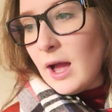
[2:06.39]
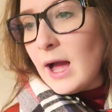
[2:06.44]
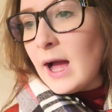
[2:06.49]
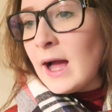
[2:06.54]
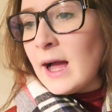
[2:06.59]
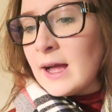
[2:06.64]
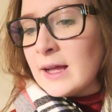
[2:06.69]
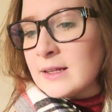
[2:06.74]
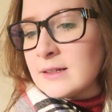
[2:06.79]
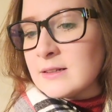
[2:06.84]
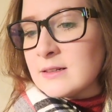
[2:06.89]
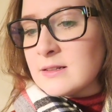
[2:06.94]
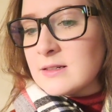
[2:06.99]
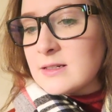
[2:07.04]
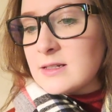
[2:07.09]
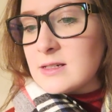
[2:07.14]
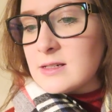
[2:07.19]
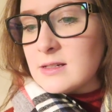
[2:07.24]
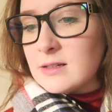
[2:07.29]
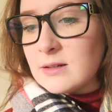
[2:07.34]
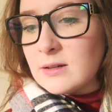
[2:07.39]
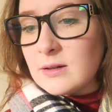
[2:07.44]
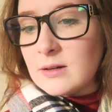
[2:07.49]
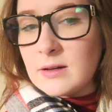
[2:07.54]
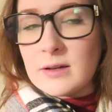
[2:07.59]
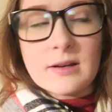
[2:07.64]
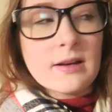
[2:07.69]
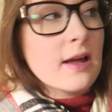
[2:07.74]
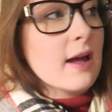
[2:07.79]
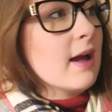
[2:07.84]
and
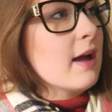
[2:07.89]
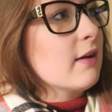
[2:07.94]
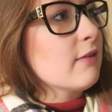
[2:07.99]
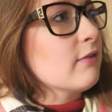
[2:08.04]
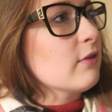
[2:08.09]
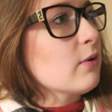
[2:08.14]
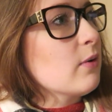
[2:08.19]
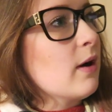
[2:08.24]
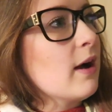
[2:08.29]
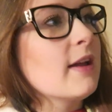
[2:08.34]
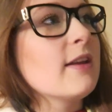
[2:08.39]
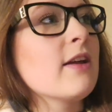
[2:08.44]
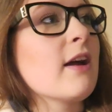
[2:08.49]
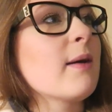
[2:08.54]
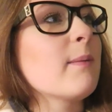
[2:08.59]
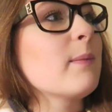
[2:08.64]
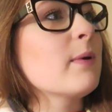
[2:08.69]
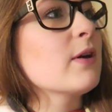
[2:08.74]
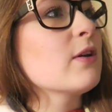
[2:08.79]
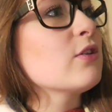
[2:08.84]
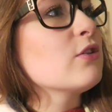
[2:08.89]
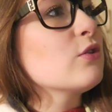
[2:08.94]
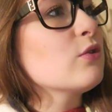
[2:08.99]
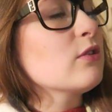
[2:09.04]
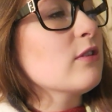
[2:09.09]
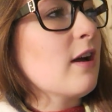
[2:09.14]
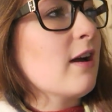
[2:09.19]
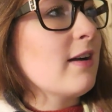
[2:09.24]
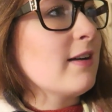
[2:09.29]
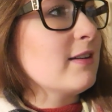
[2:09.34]
gonna have quiet night because you're
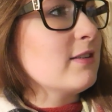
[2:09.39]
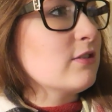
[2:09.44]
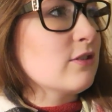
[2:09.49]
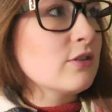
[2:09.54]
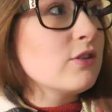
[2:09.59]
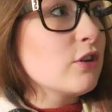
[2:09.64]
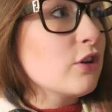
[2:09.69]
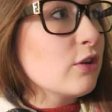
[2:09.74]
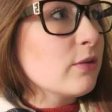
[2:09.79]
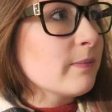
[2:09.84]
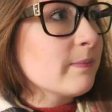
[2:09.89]
tired aren't you?